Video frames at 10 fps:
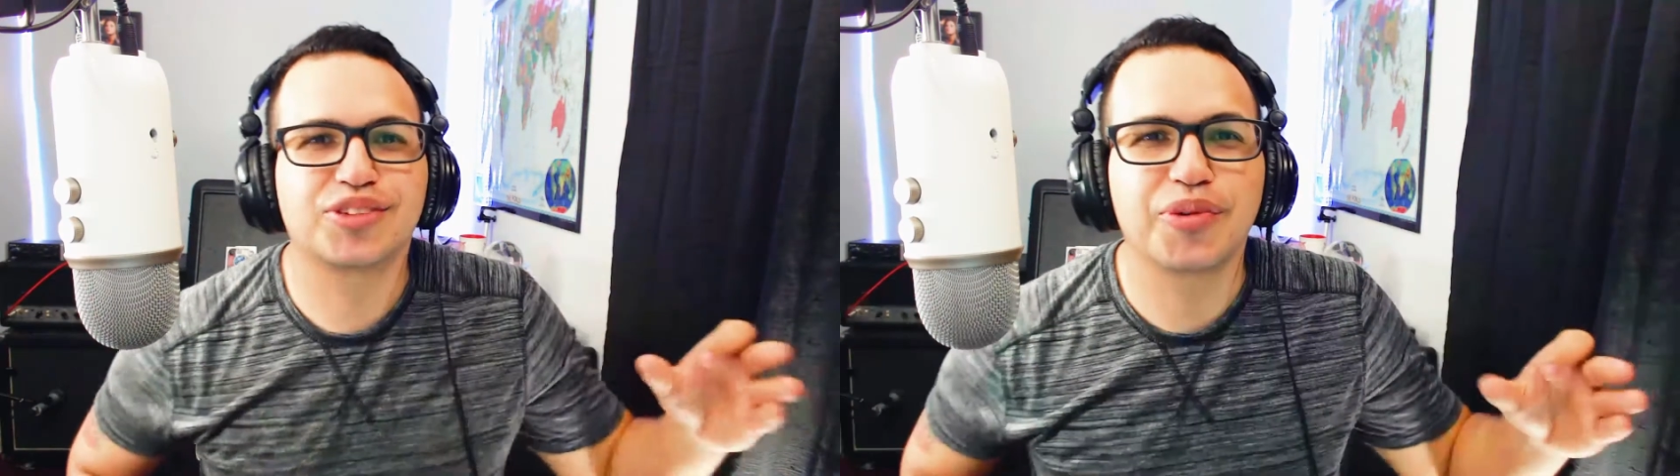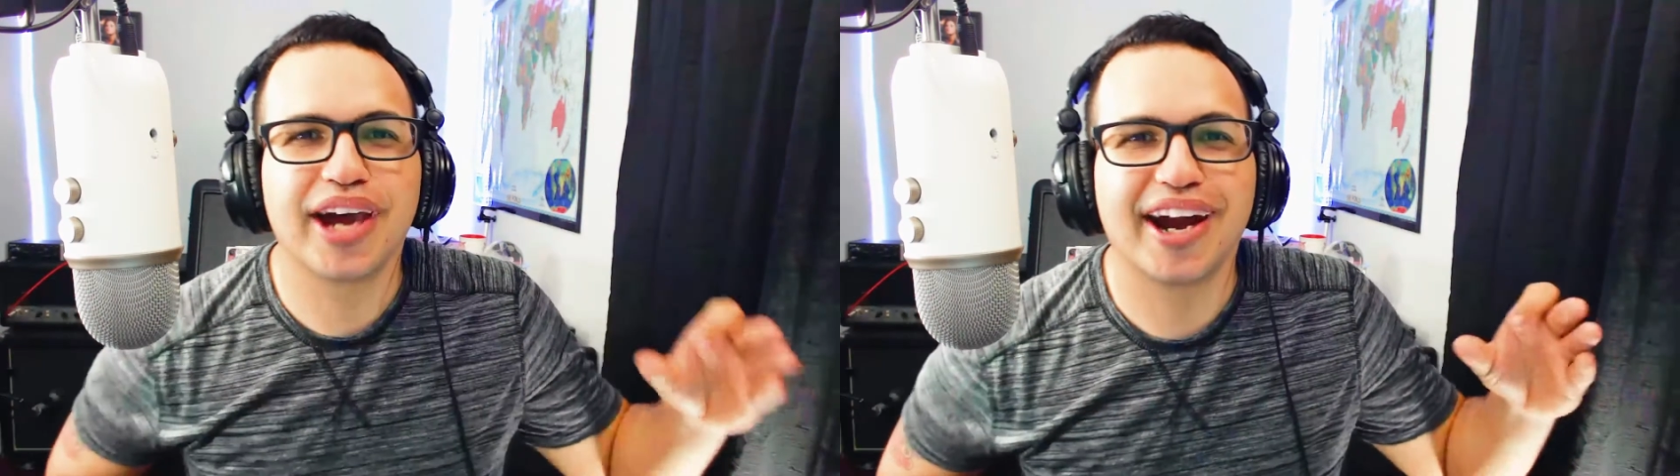
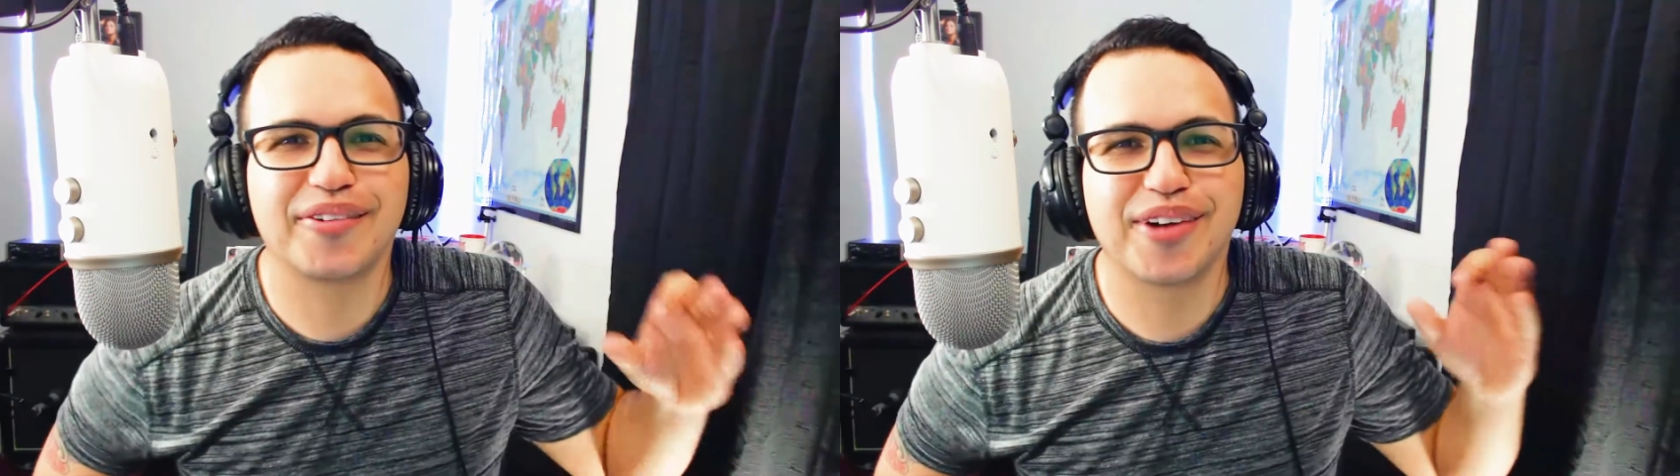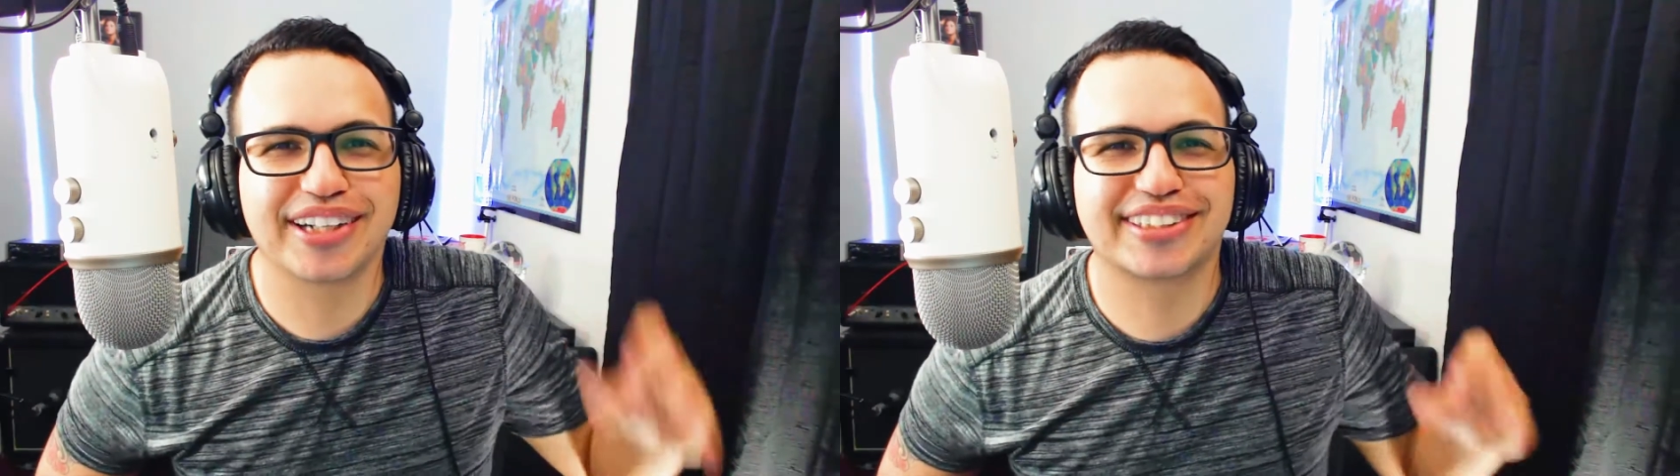we got a
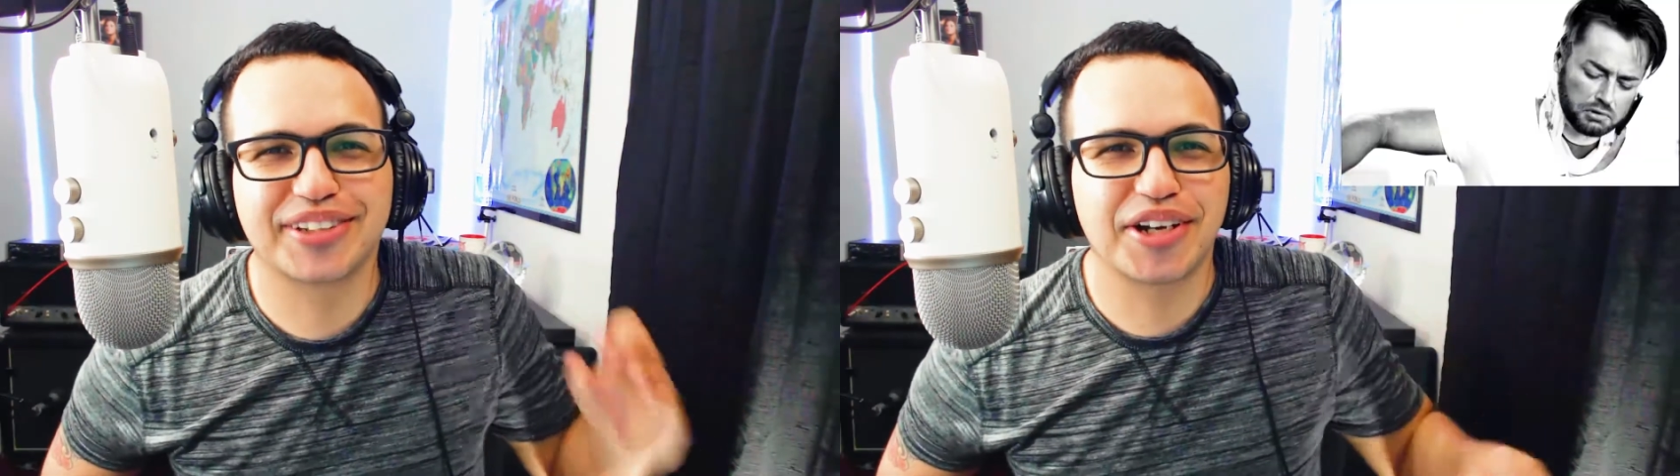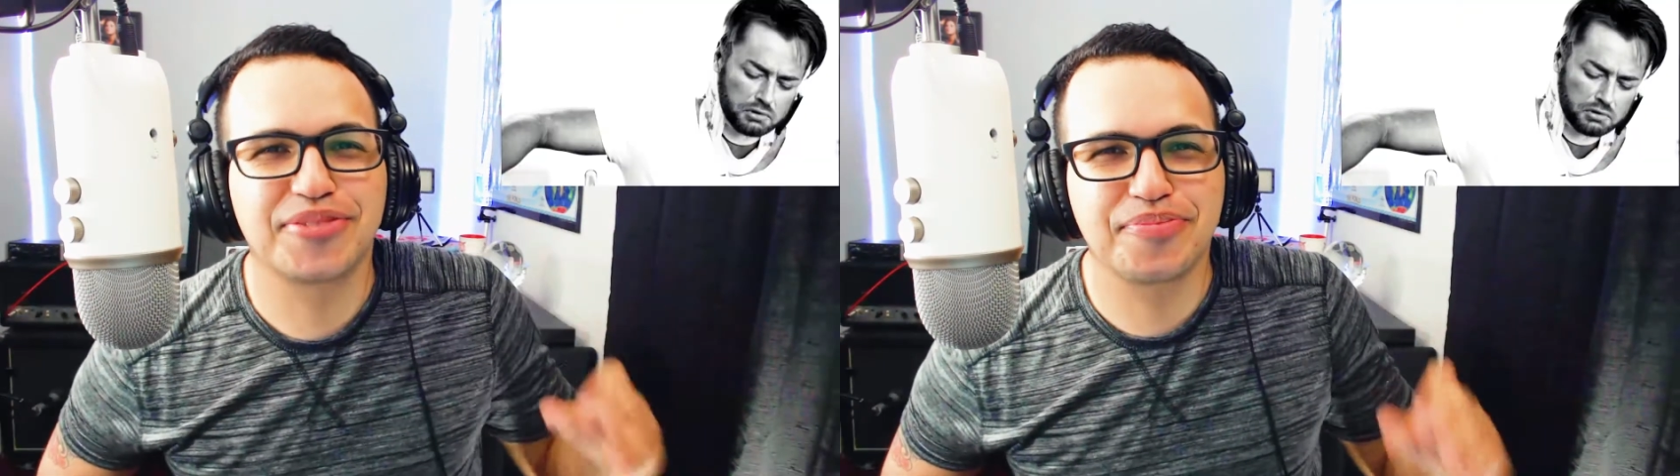
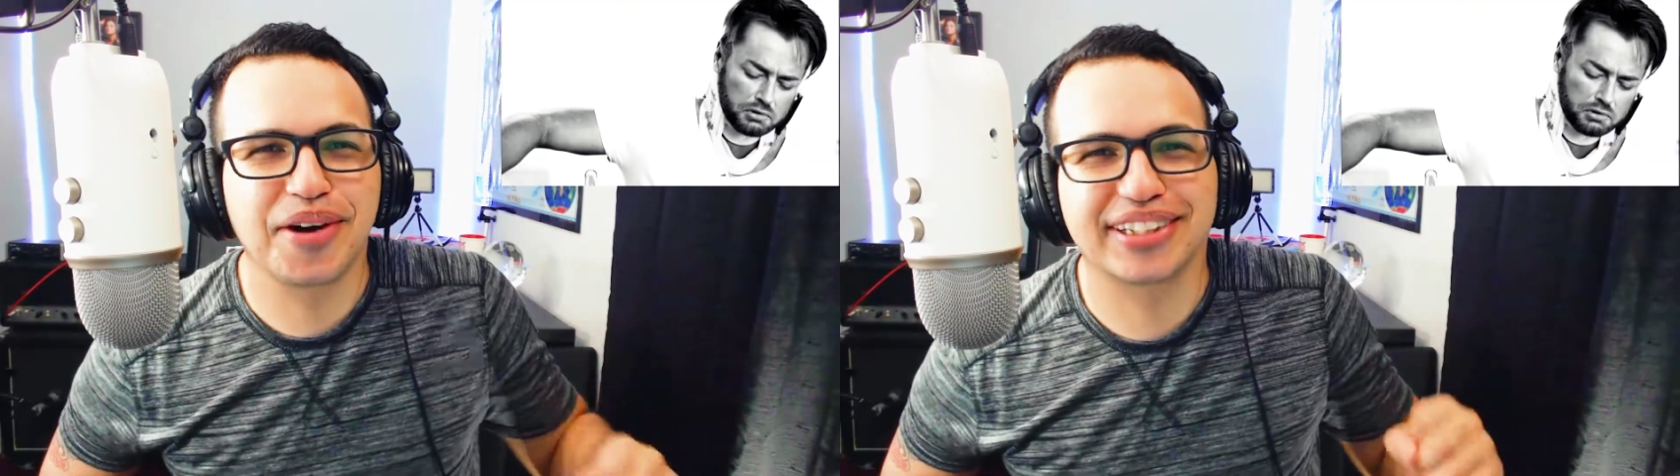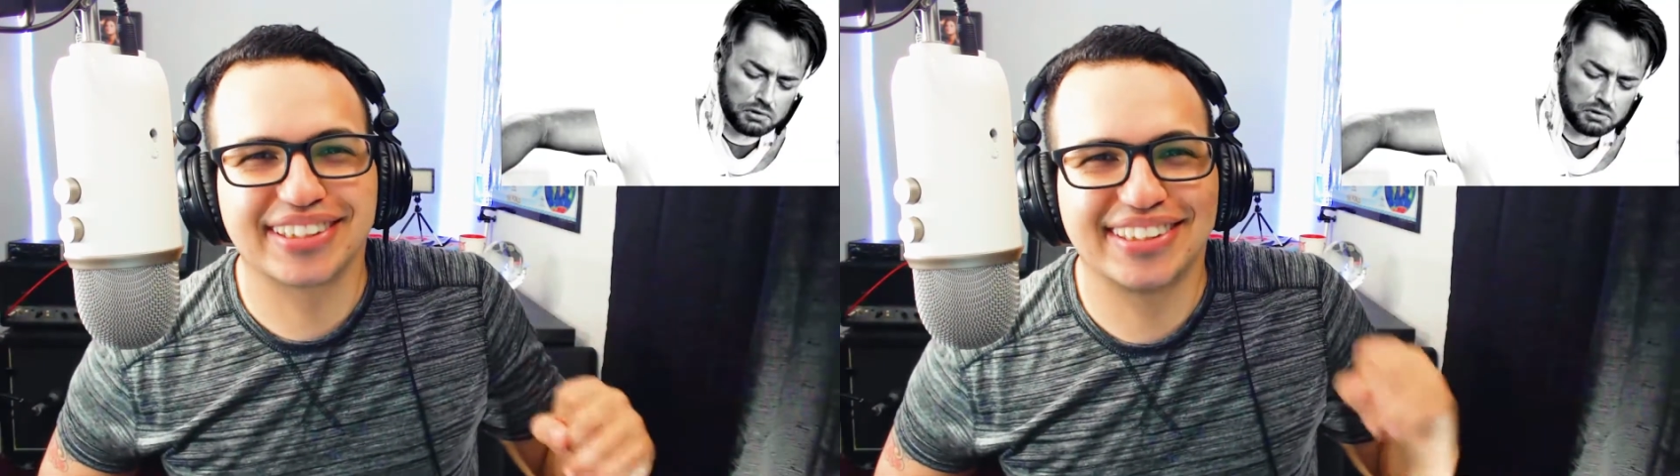Rockstar
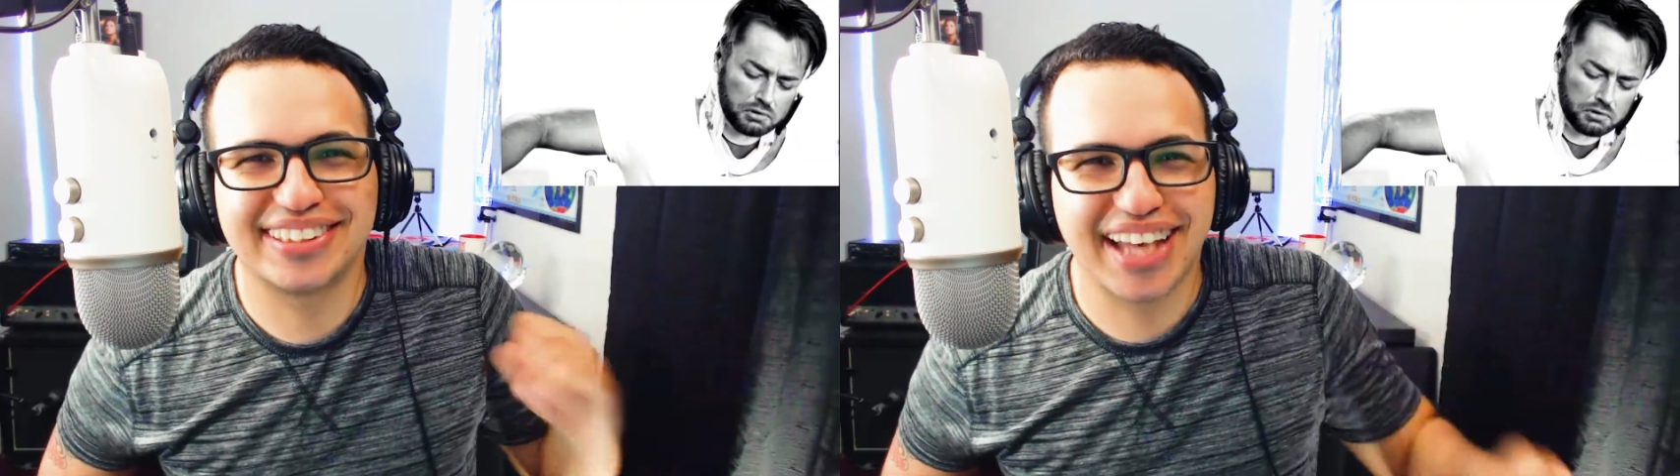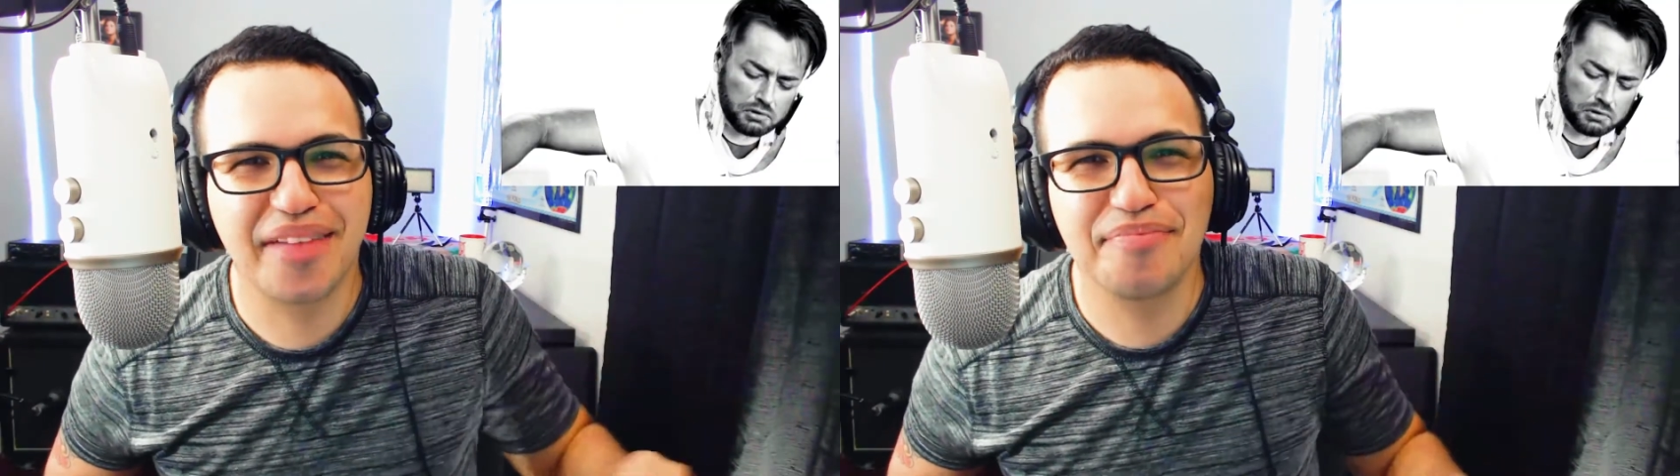spud
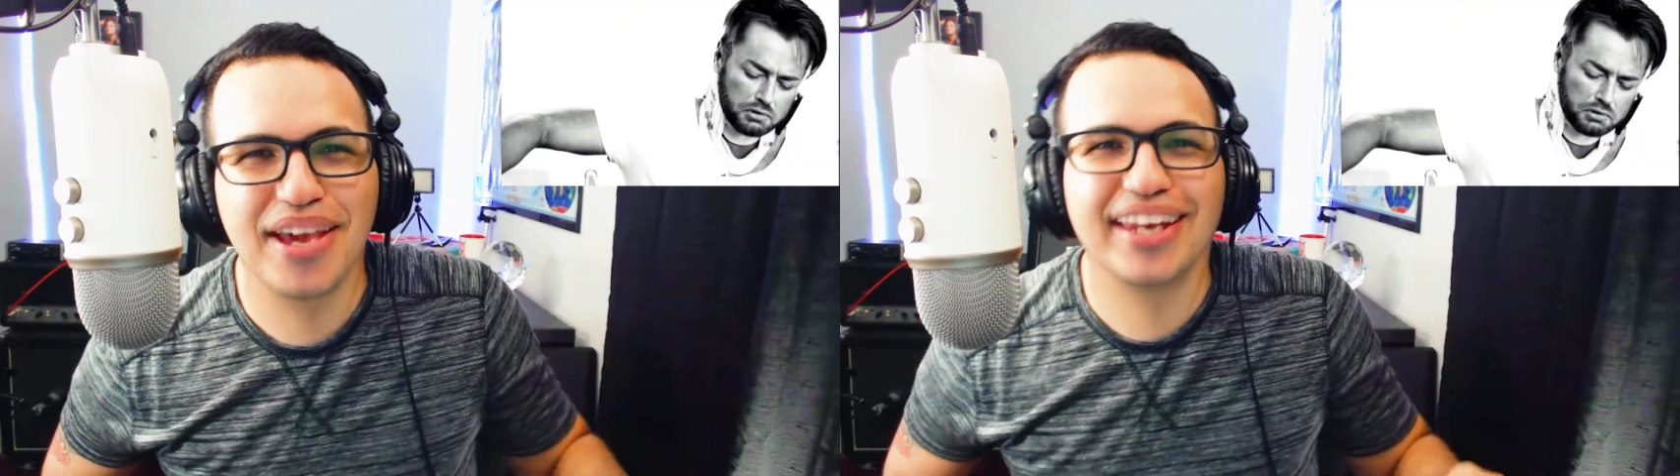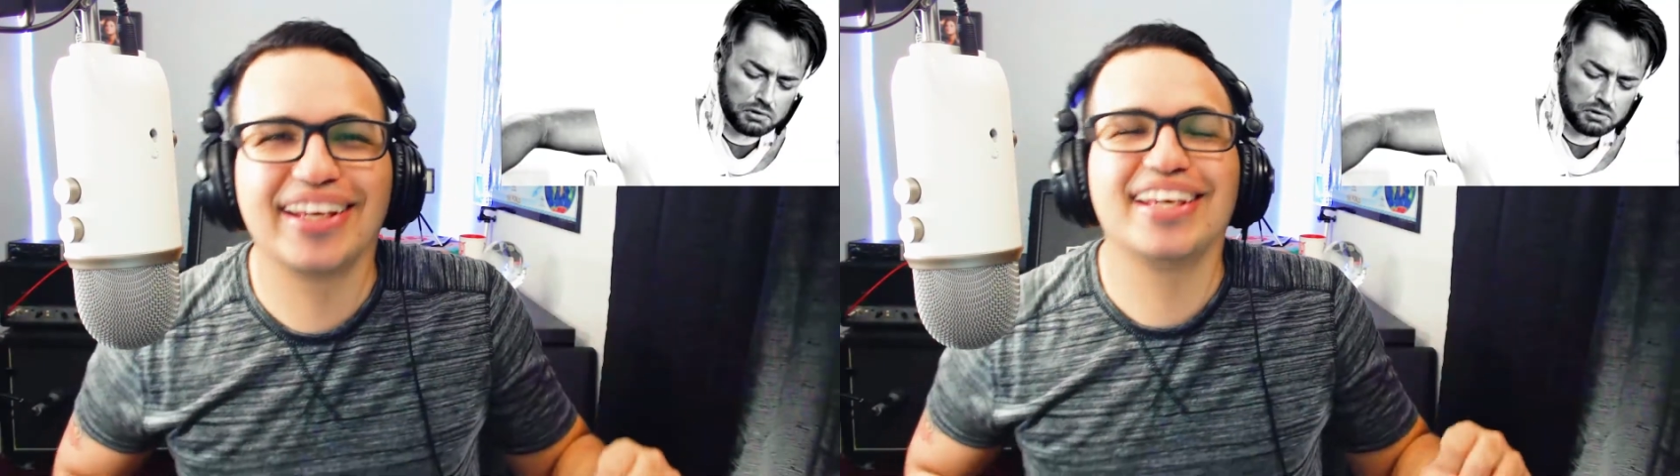segment.